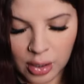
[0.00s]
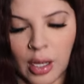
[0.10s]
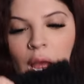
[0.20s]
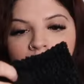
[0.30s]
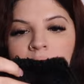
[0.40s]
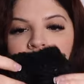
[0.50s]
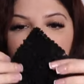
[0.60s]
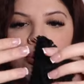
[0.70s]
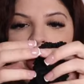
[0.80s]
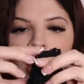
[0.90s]
I have a
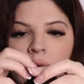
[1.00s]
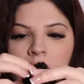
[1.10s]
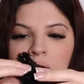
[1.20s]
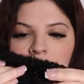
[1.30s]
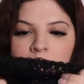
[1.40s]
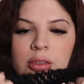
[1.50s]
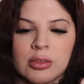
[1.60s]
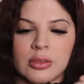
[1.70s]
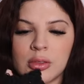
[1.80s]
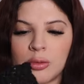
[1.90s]
headband
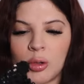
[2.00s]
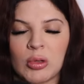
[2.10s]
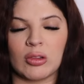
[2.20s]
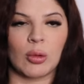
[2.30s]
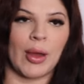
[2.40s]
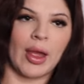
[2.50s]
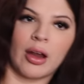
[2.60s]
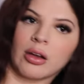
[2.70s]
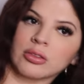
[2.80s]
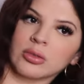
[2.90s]
because normally when my
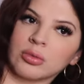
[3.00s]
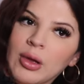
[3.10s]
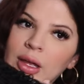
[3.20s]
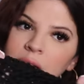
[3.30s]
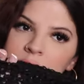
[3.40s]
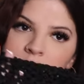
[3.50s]
hair is wet,